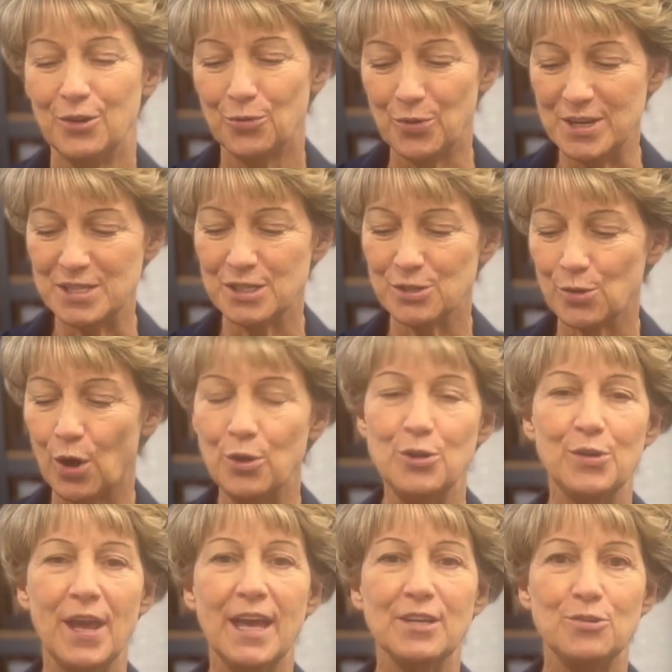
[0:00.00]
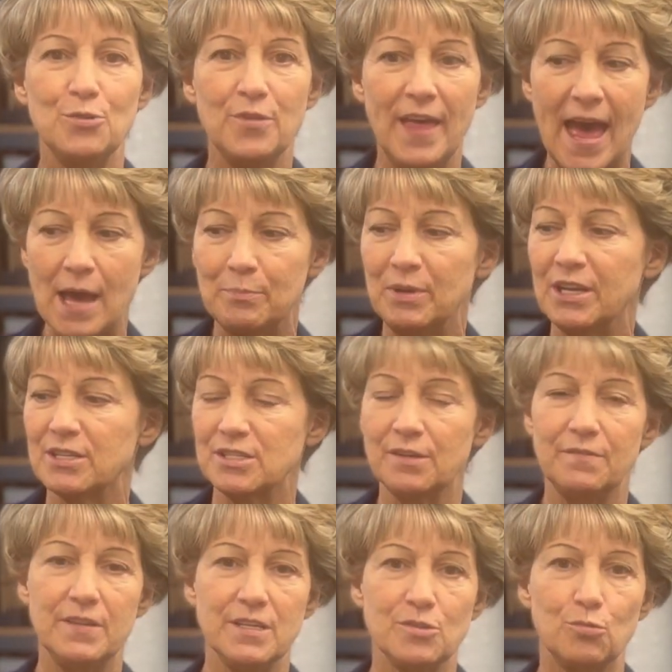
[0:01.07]
reasons, oh, you can't do that because
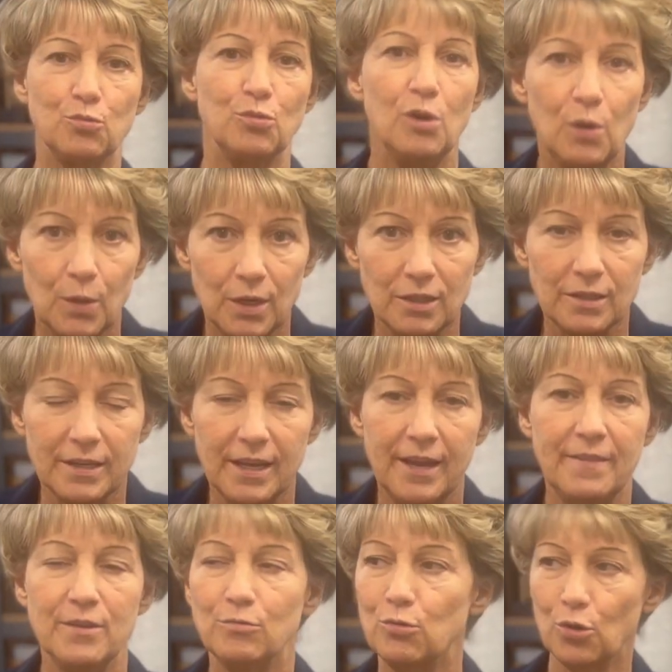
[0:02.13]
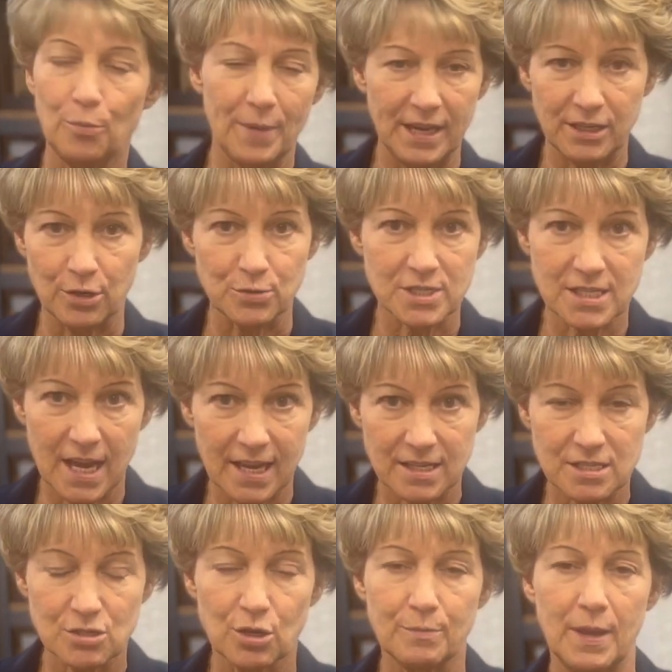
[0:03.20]
of this rule, and the rule made no
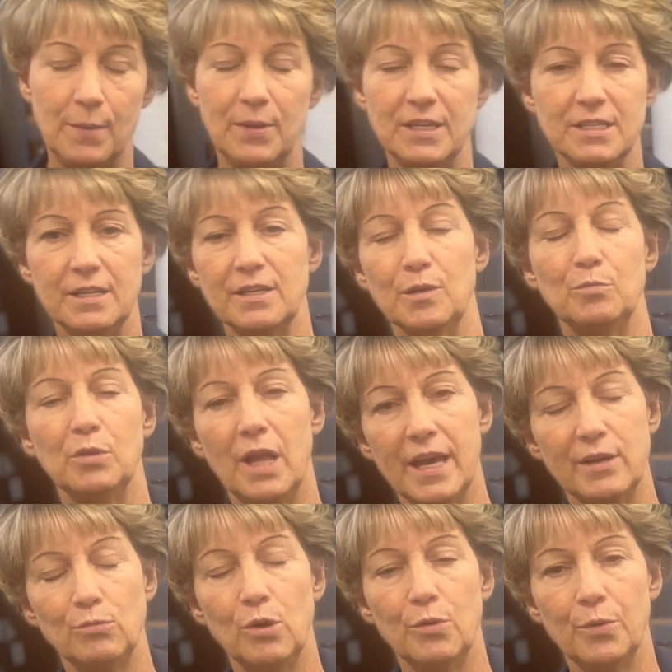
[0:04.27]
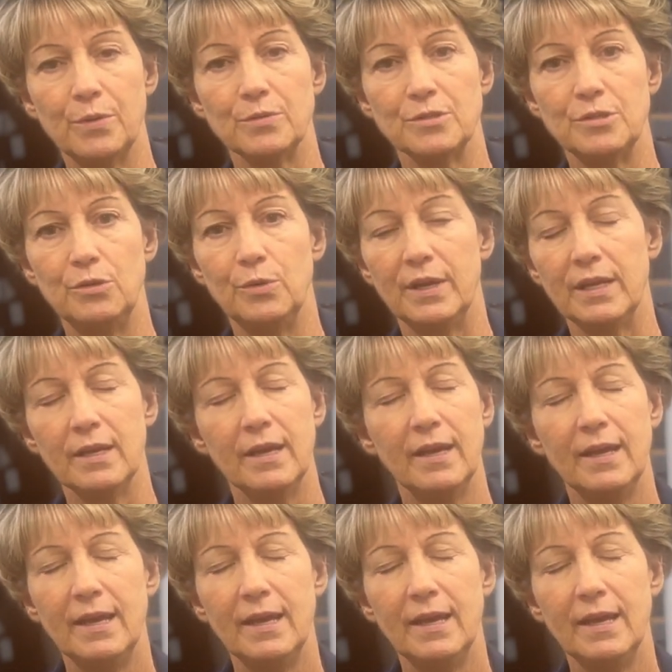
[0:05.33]
sense, or maybe it didn't apply to what we were doing.